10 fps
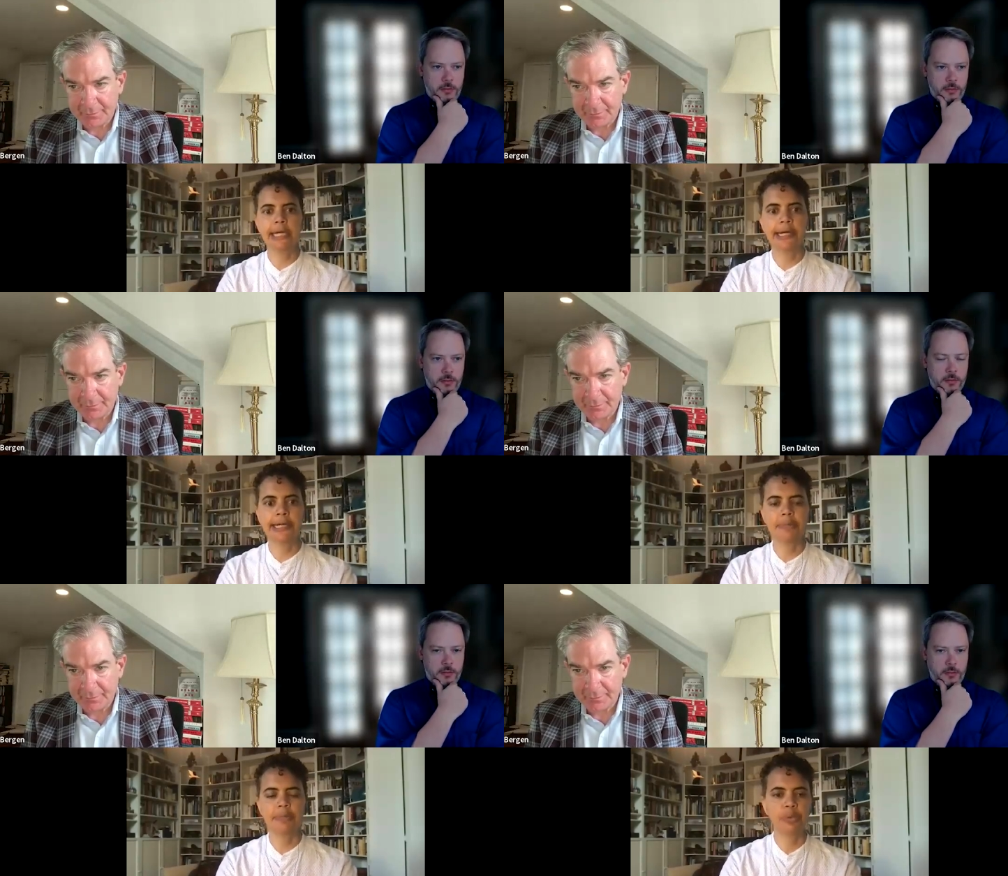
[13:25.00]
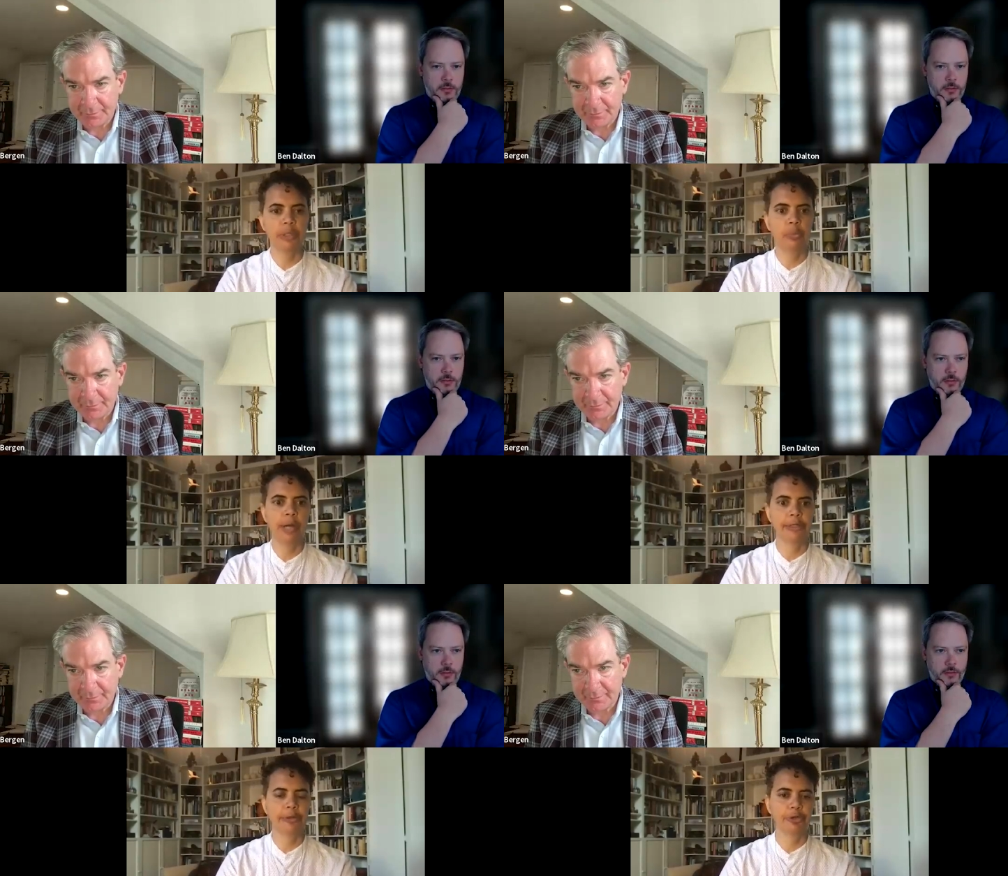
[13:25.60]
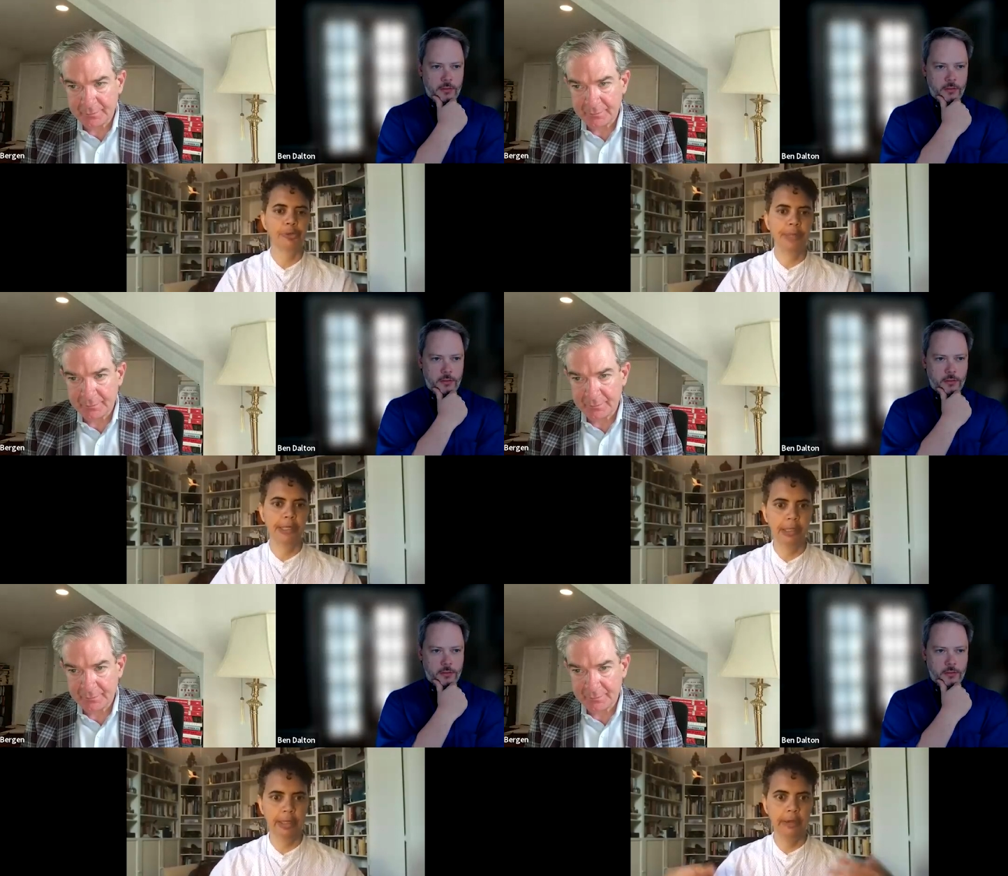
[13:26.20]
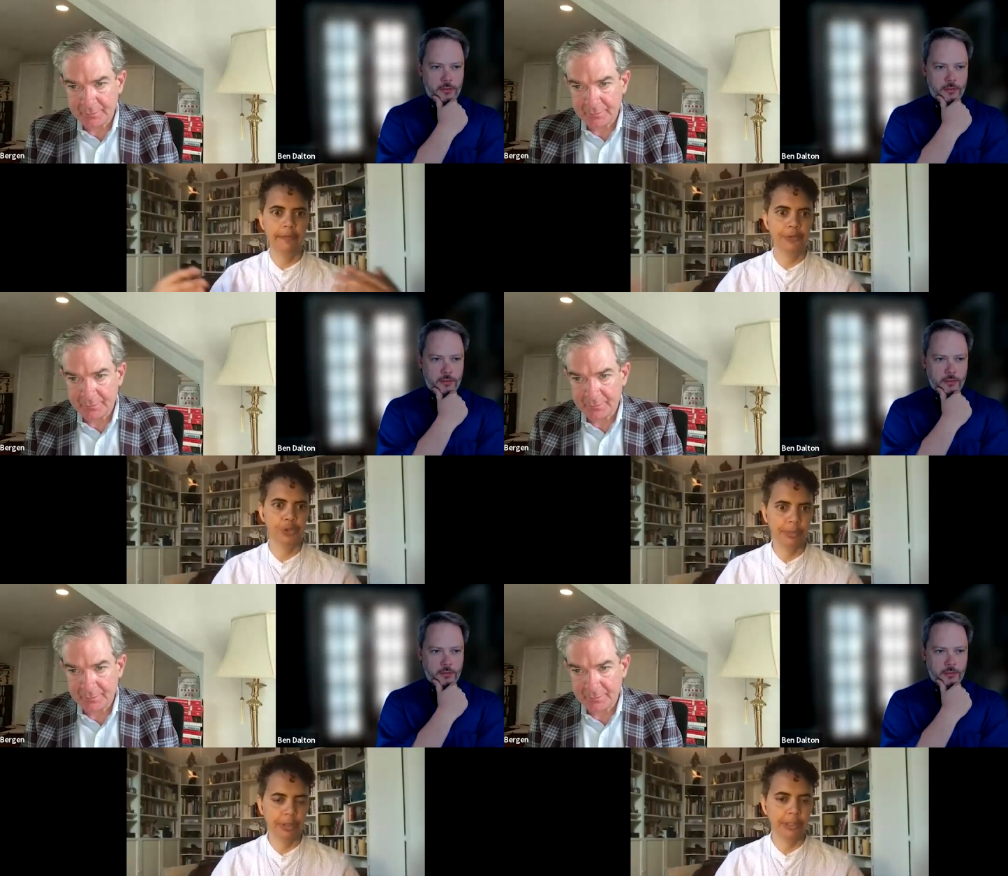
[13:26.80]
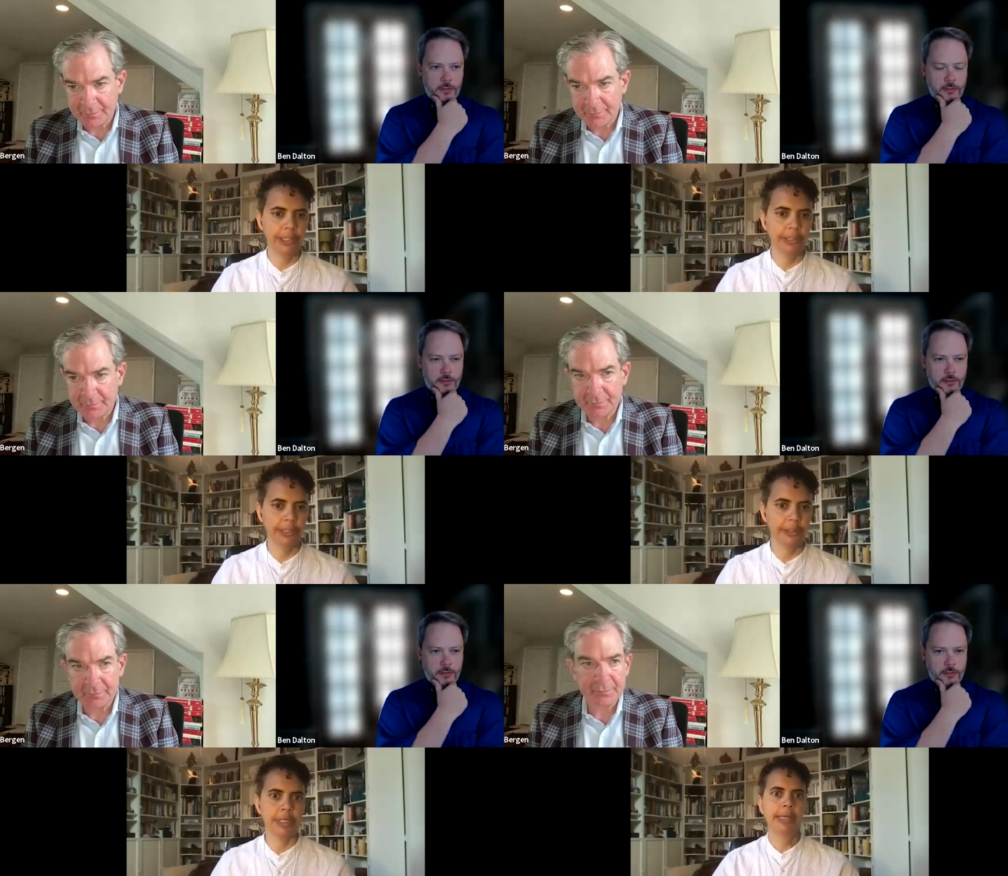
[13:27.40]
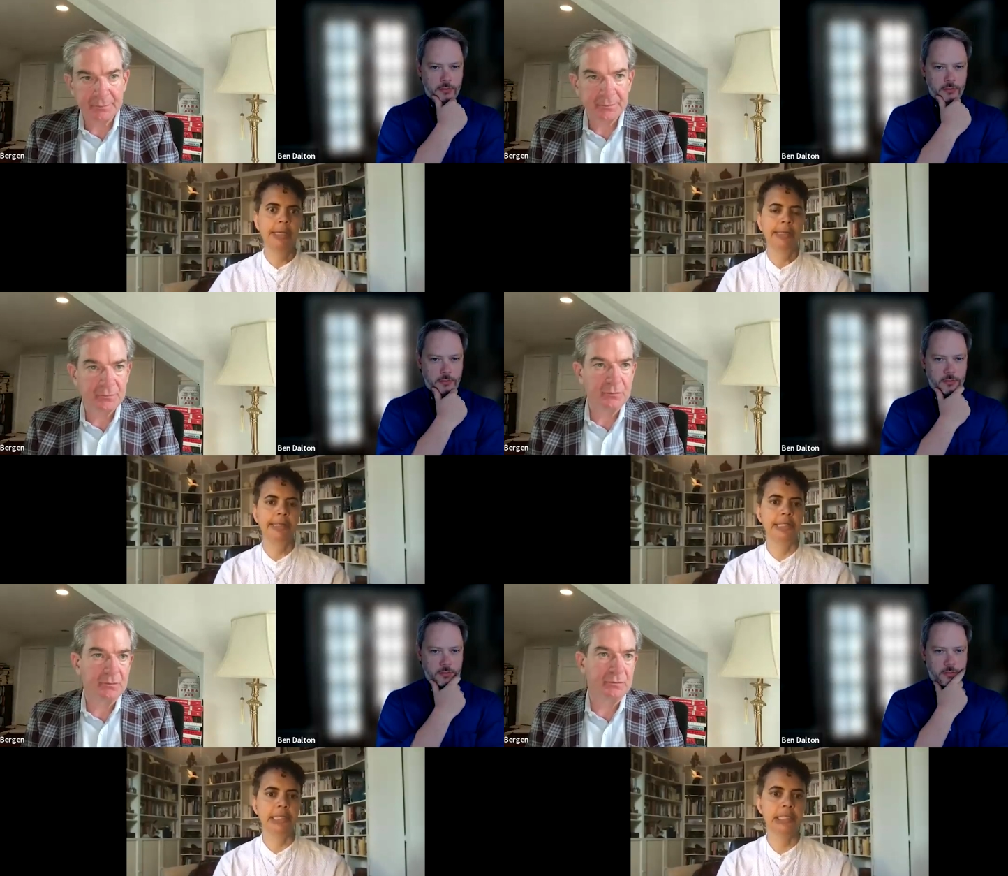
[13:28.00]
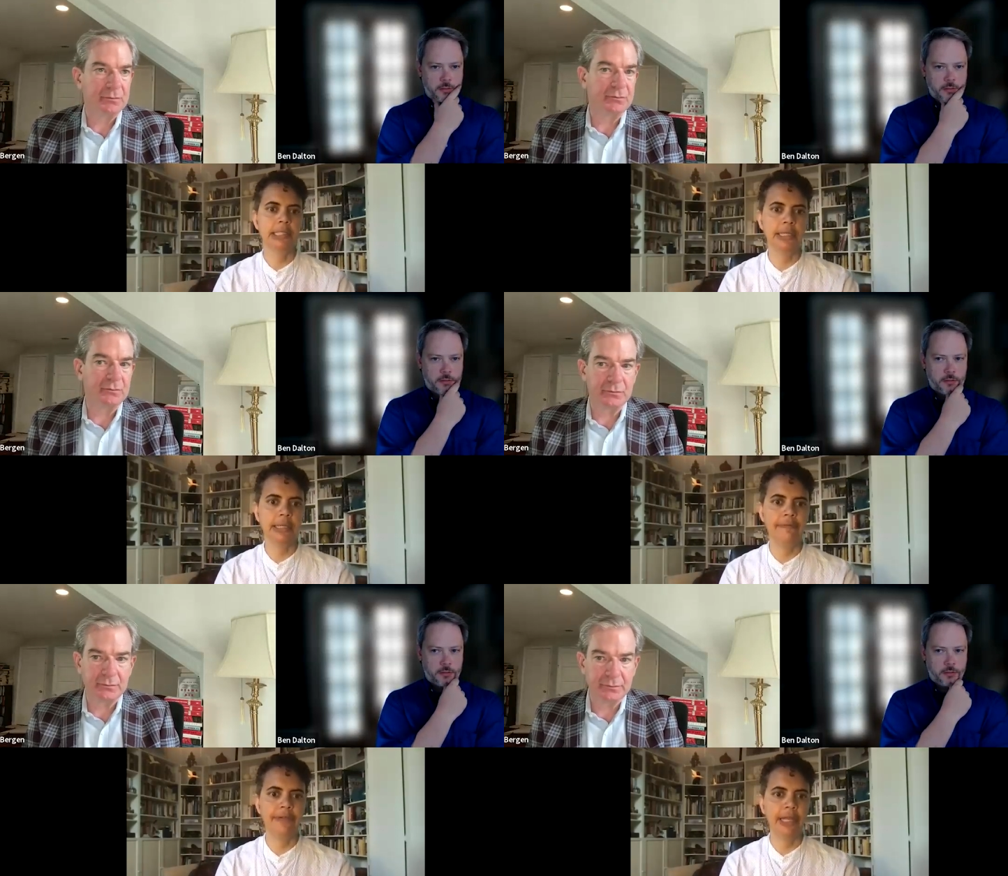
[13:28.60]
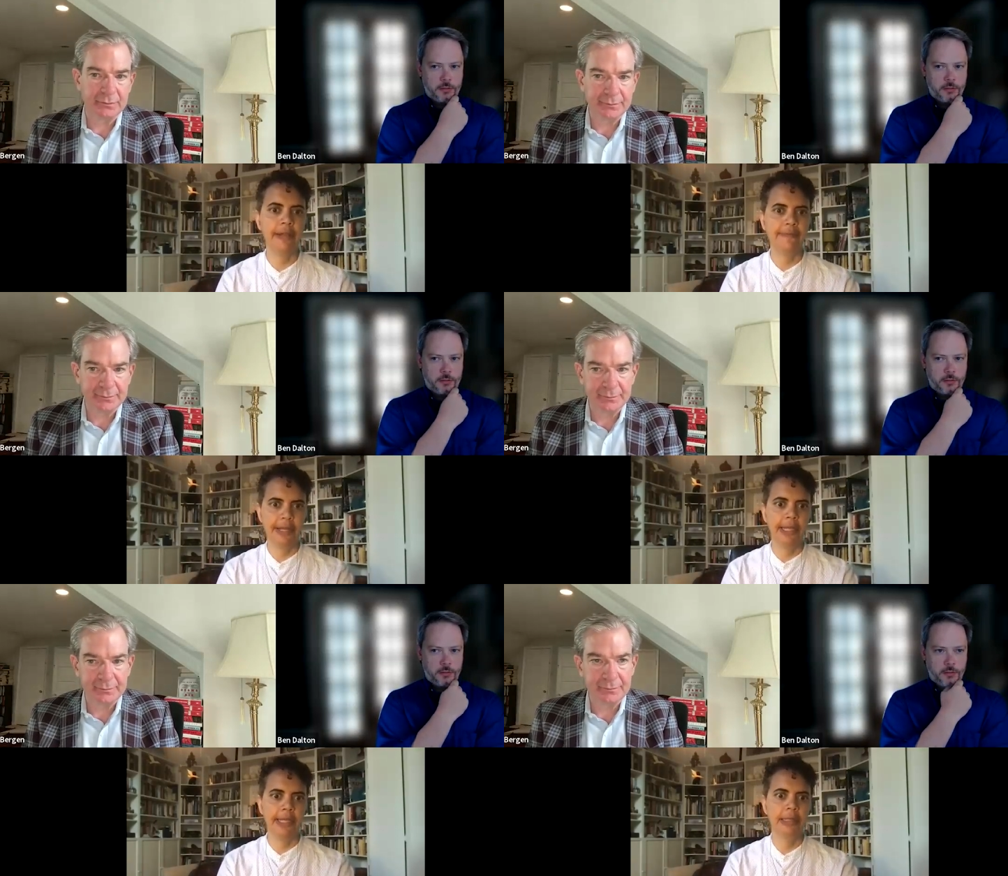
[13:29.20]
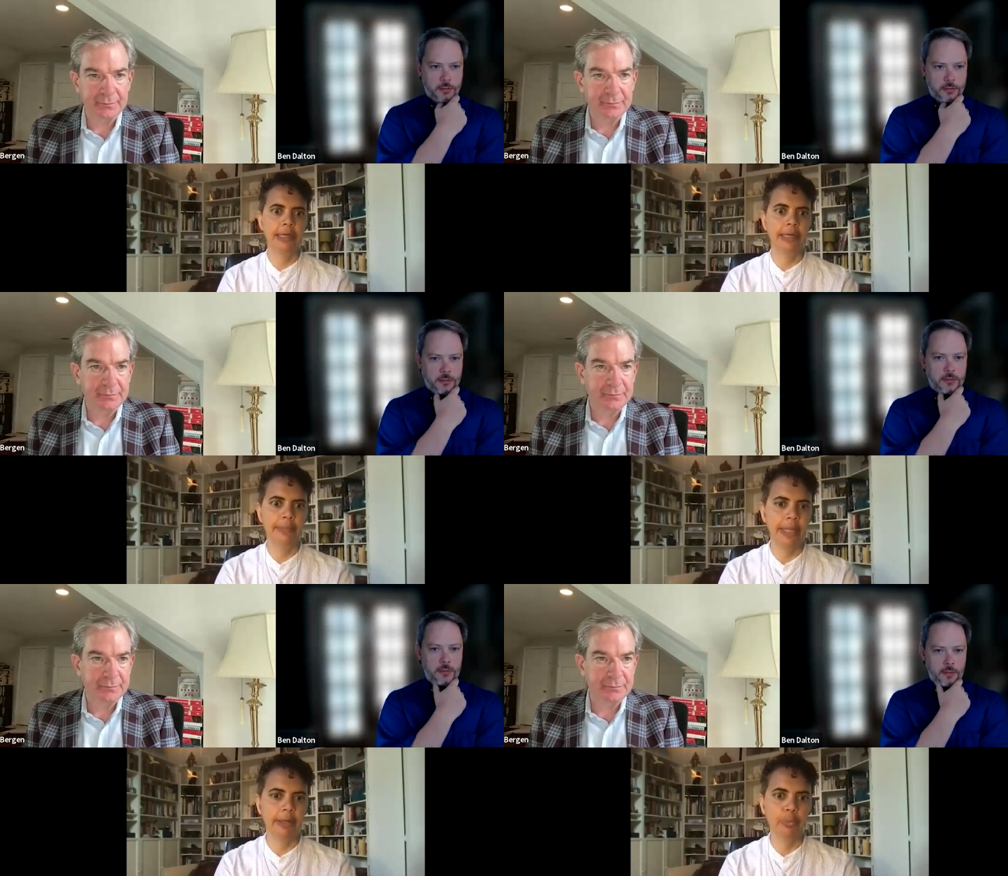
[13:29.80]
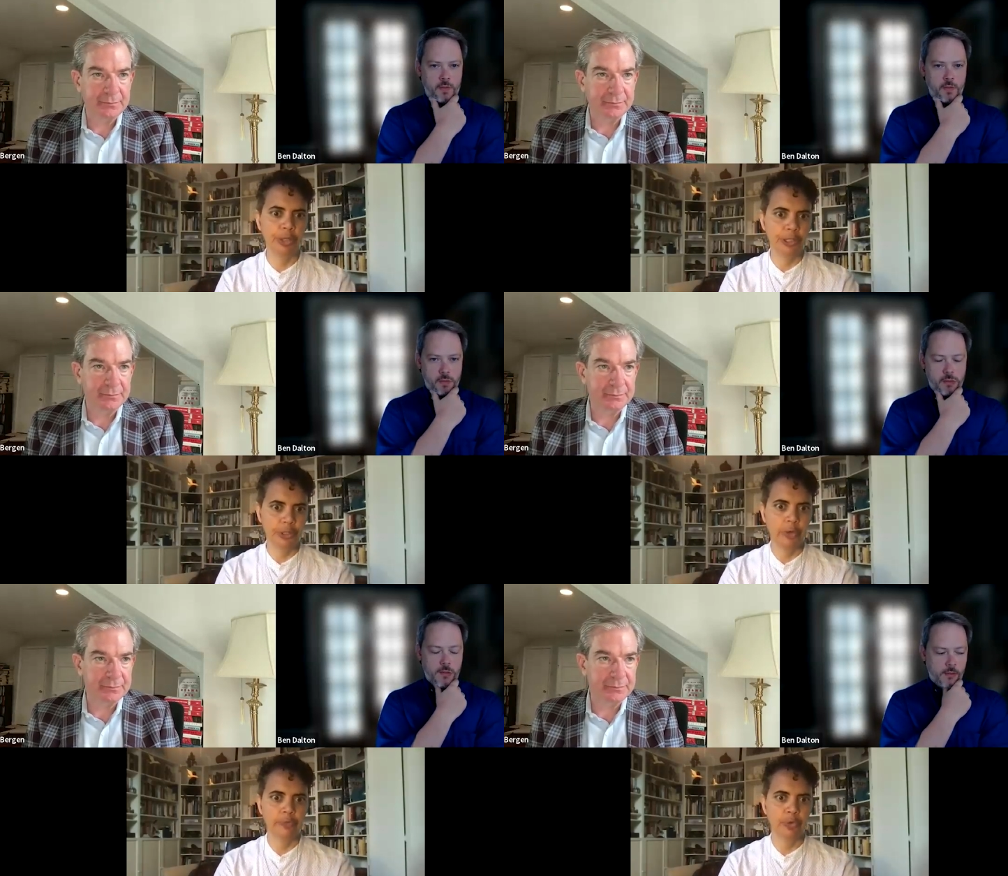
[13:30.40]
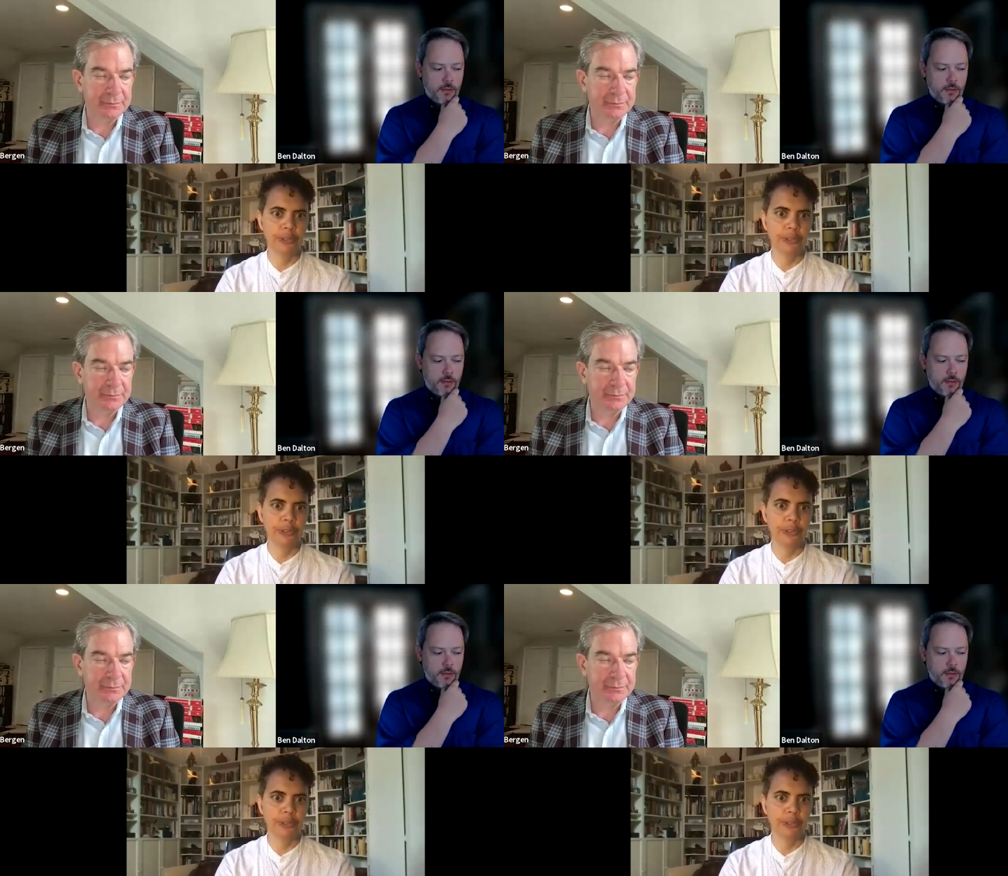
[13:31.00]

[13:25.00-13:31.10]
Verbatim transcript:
Speaker 1: ties between the Wagner Group and the official military is the VDV, um, Airborne Assault